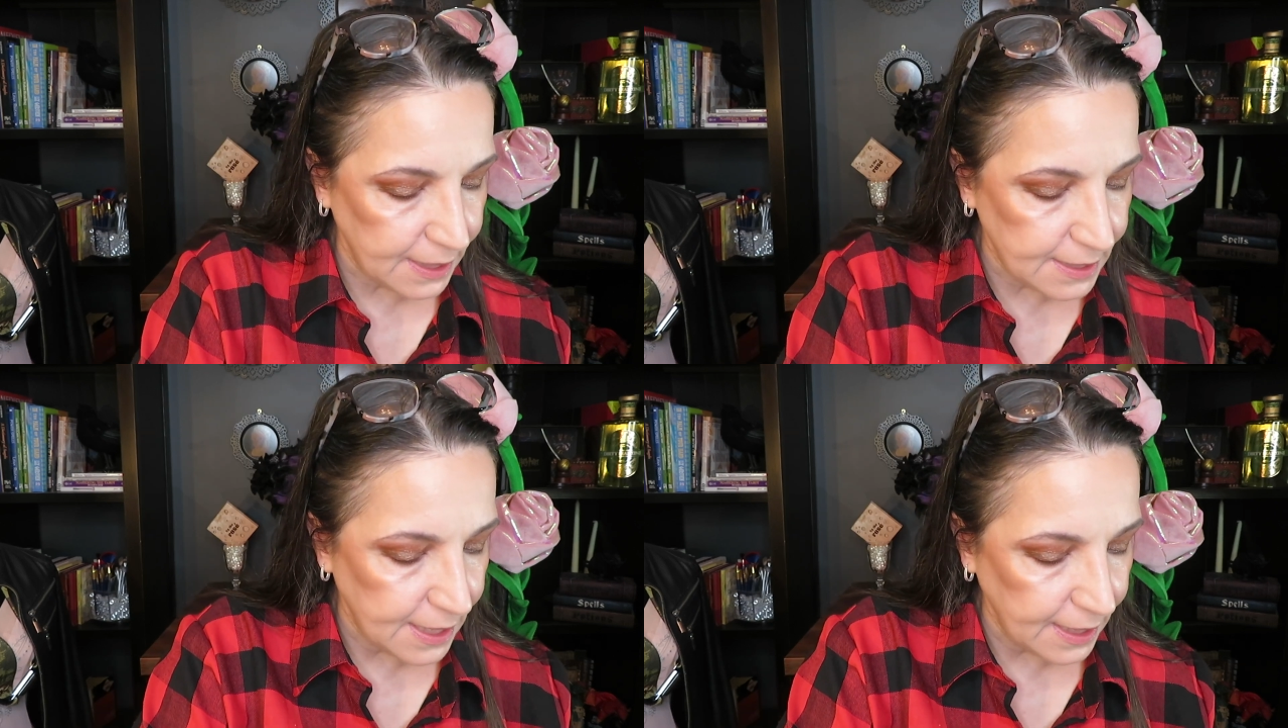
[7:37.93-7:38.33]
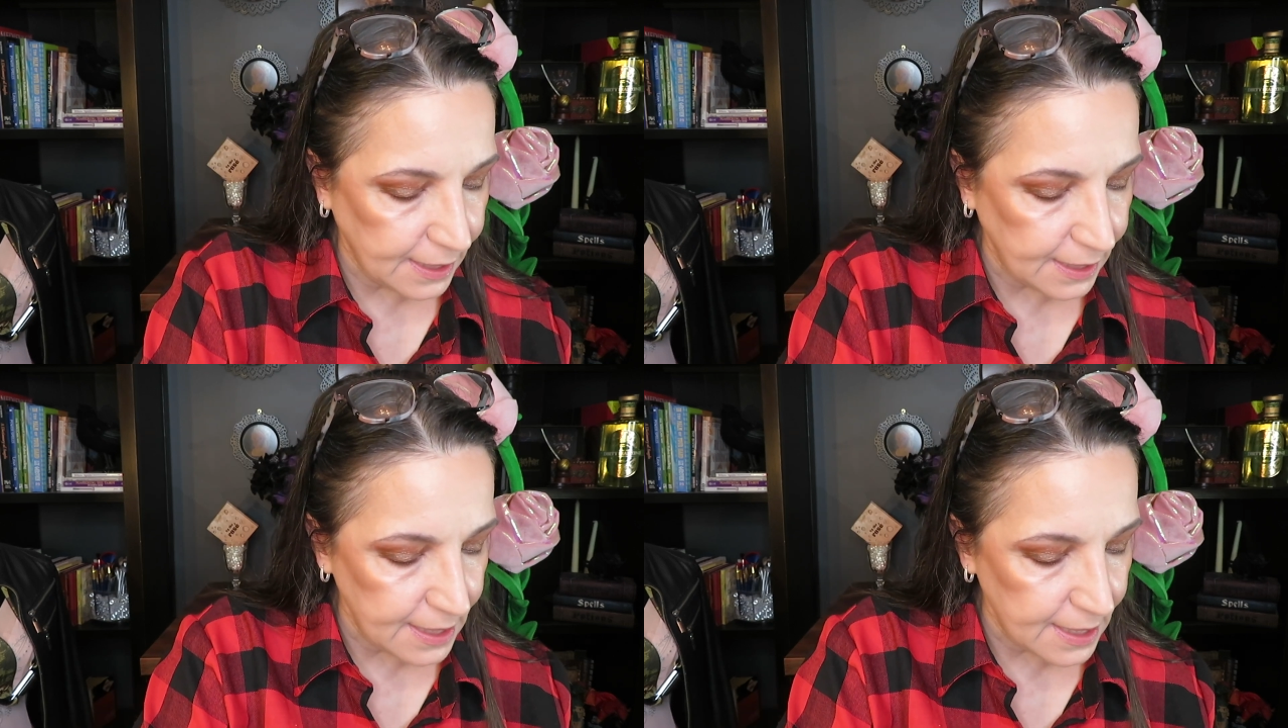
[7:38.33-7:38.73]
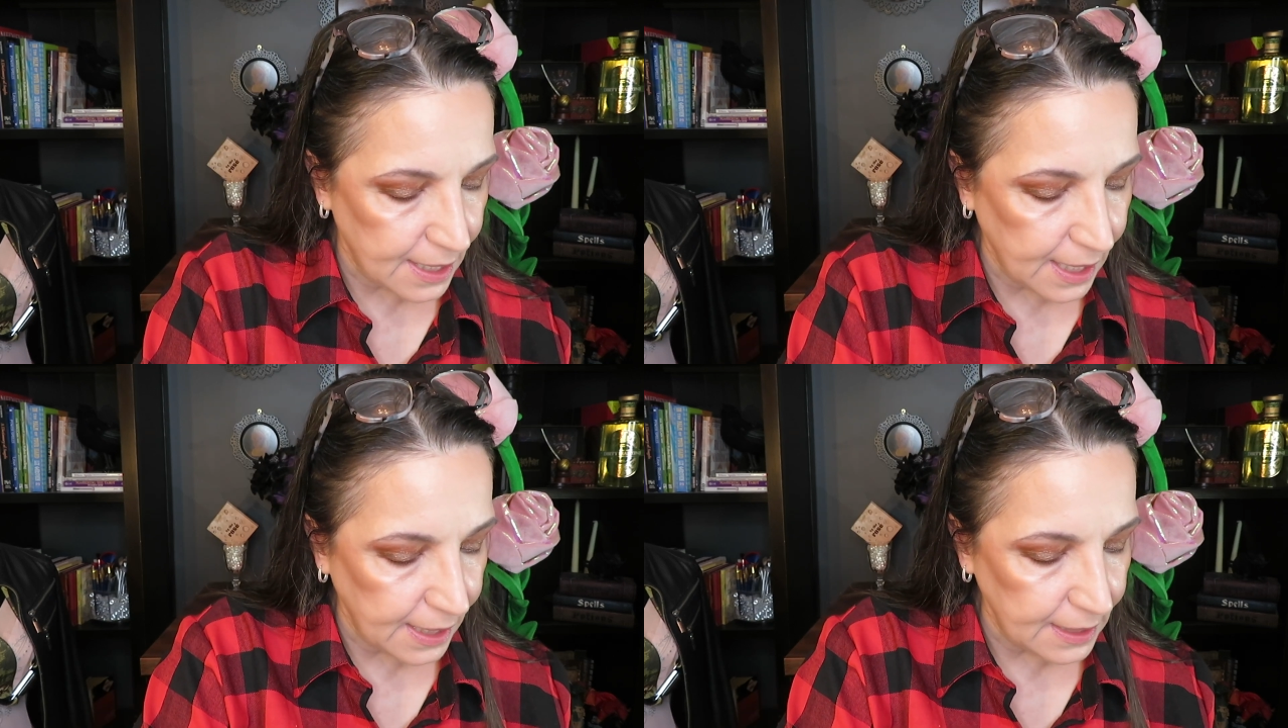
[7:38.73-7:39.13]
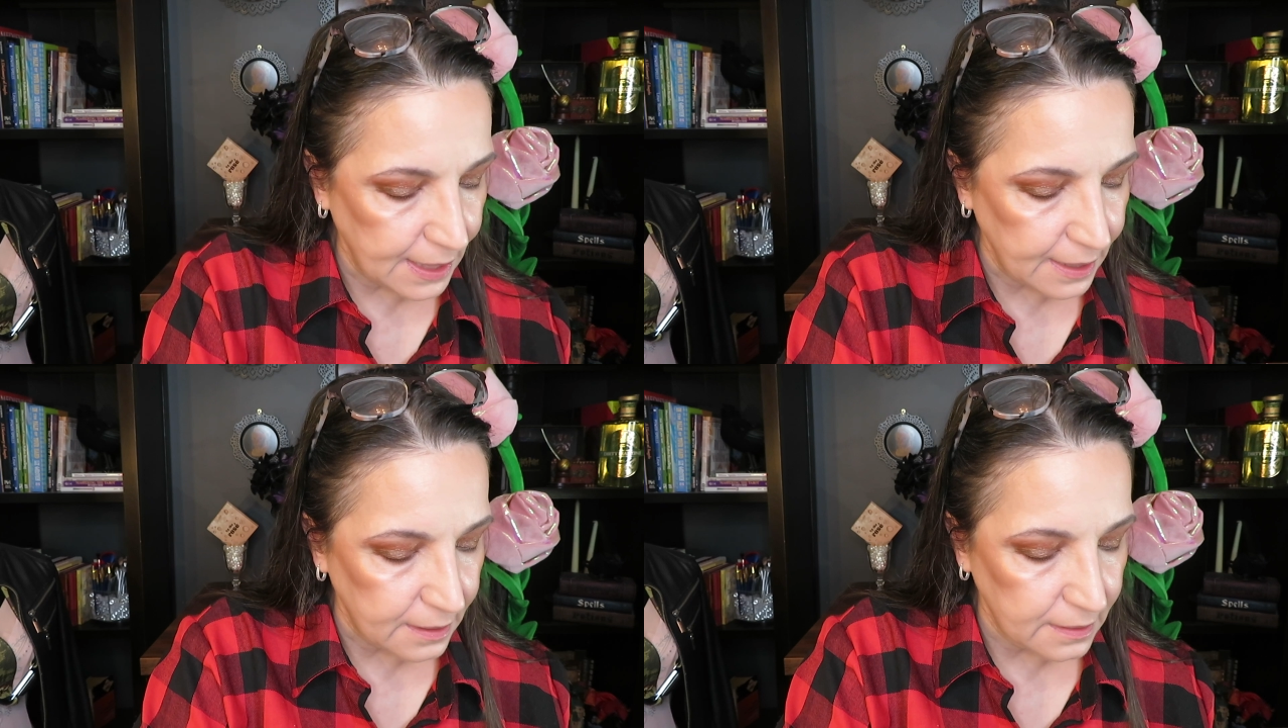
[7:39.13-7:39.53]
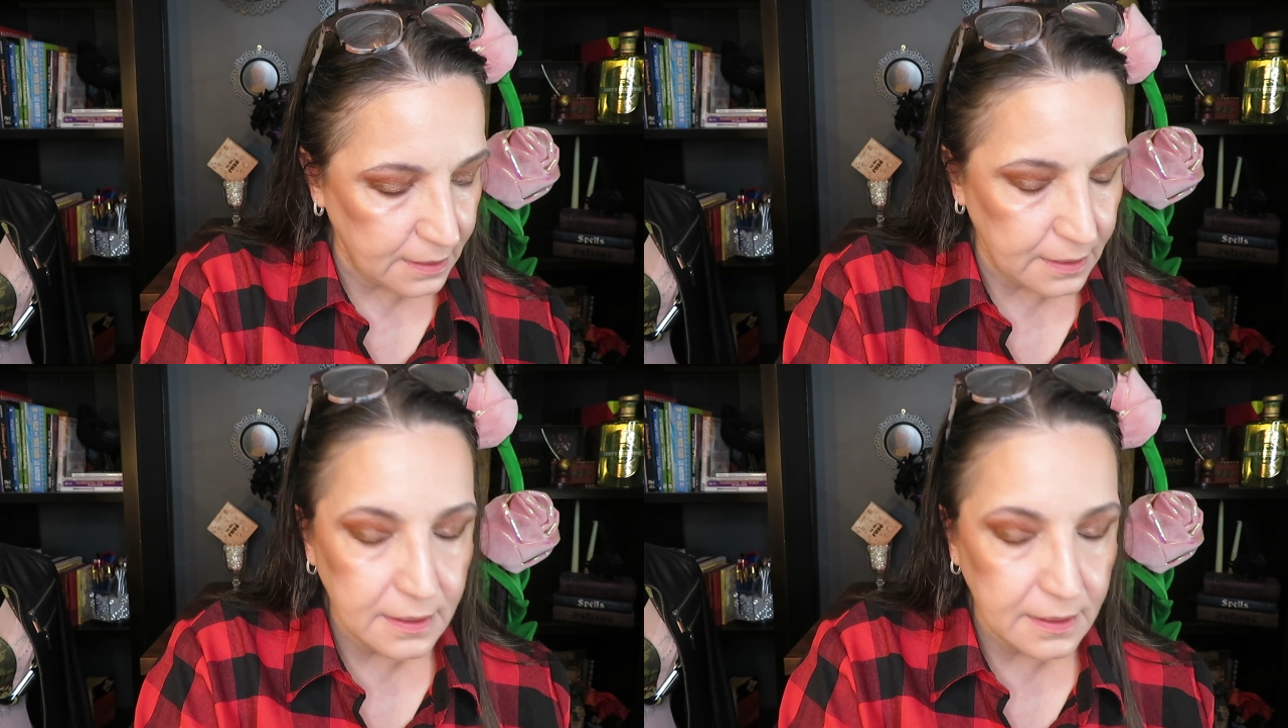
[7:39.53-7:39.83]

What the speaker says: and take the highlighter